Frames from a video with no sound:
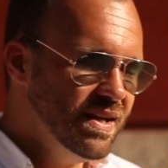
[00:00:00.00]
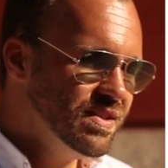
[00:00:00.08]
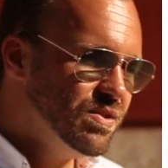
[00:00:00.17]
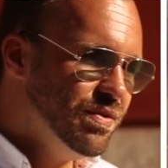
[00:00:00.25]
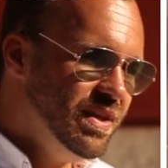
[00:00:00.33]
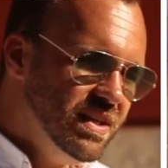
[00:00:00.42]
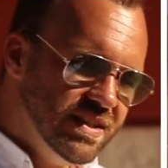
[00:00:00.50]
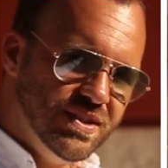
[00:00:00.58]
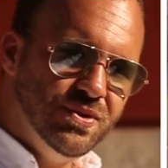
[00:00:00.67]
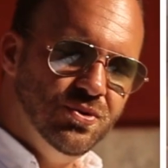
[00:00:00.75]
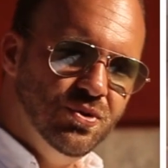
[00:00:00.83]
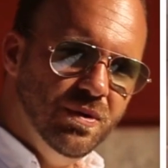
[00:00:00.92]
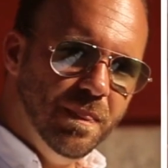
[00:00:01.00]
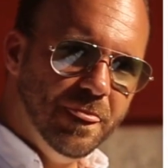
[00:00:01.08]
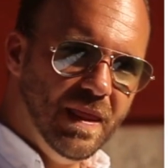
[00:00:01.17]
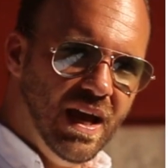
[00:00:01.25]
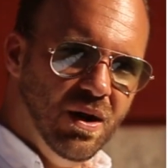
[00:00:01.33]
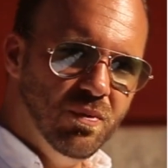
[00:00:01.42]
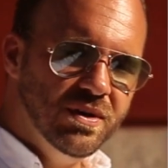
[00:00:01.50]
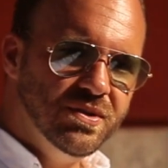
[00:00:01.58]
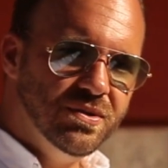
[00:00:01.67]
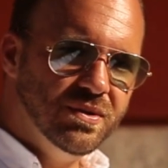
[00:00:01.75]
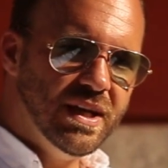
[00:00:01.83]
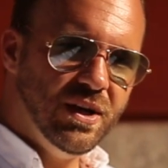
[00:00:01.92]
So these two I want
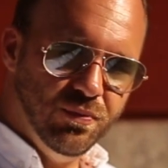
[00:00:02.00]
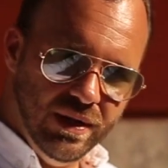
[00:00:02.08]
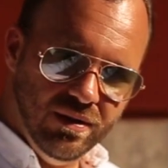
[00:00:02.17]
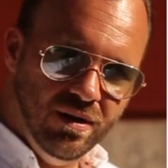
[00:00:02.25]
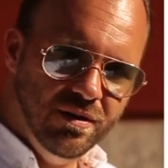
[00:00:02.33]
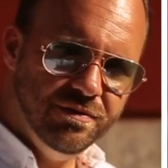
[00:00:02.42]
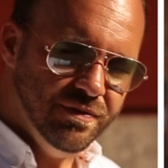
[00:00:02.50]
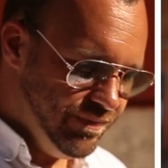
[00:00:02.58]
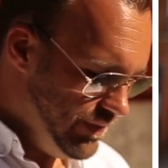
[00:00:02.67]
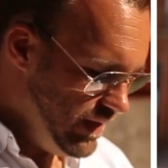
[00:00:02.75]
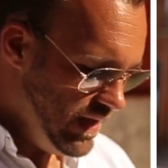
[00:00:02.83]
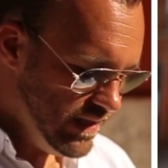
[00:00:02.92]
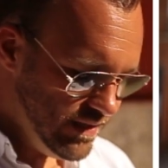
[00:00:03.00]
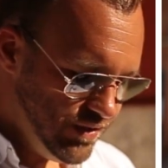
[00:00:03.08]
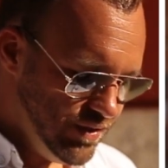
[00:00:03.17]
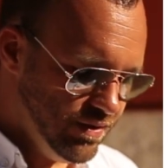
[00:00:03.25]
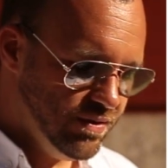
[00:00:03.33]
to get rid of and